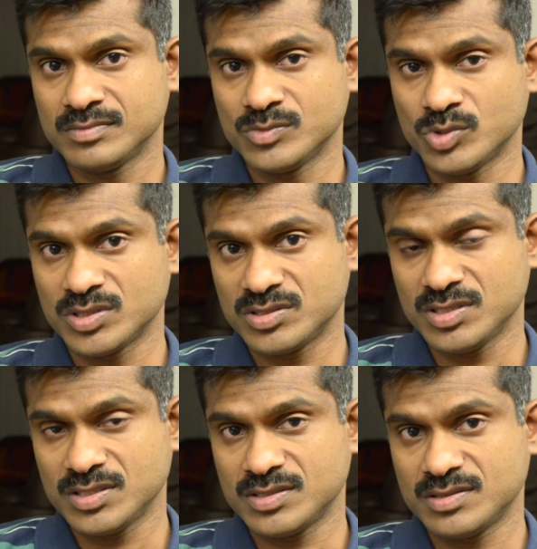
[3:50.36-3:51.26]
what is
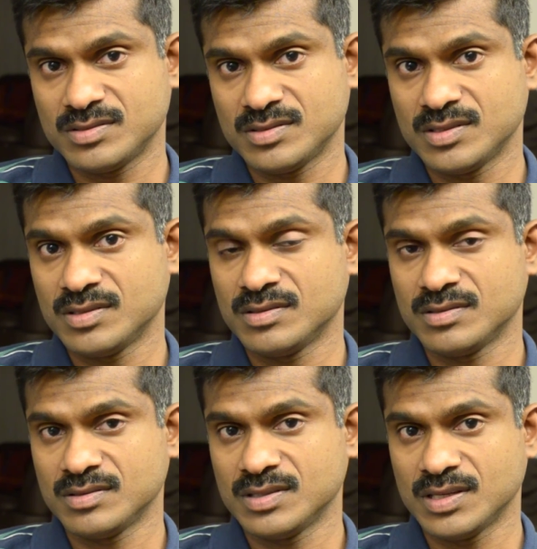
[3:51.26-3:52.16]
this?
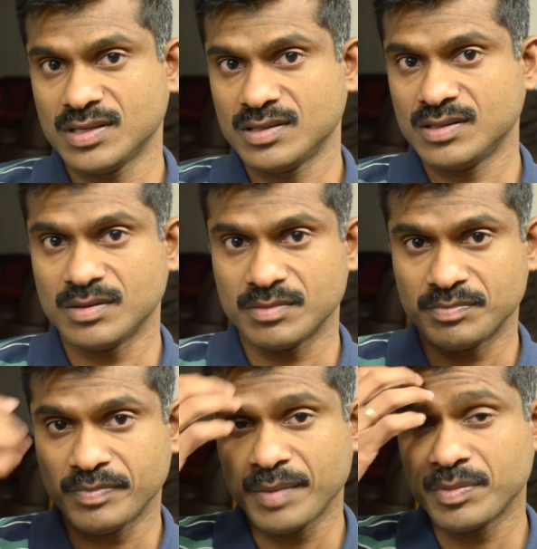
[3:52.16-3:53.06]
The
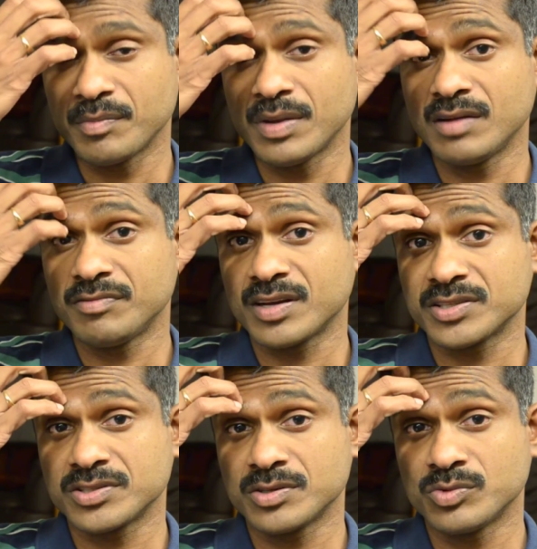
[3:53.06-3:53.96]
paper
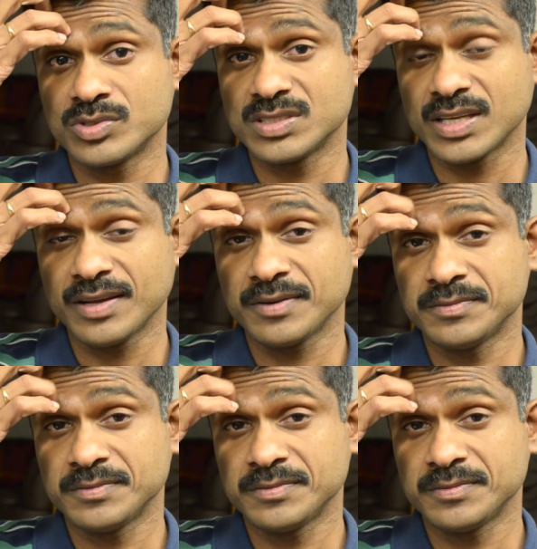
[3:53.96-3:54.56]
manufacturer would say,